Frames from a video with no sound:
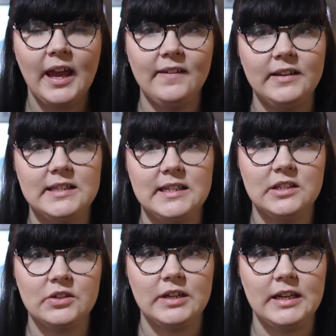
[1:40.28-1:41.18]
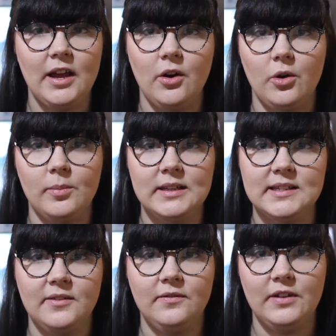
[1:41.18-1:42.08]
having a second screen at home is
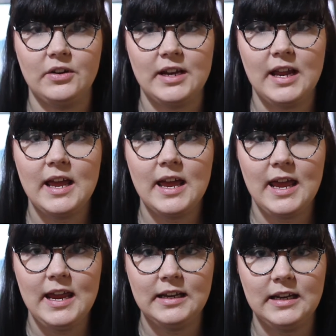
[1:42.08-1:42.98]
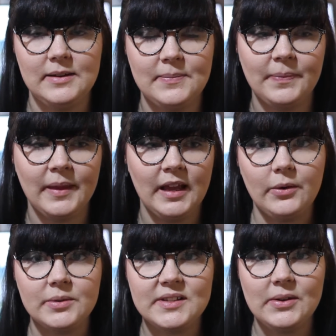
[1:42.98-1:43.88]
very handy. I
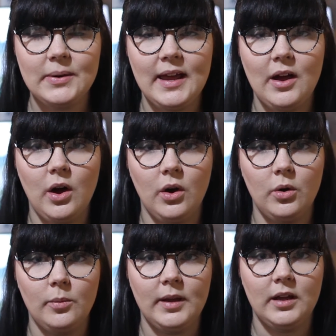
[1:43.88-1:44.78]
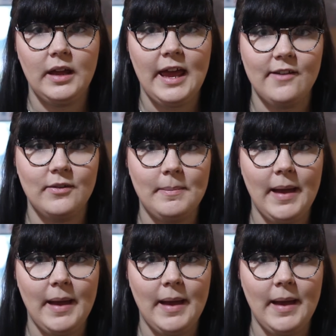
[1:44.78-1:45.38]
also at home have a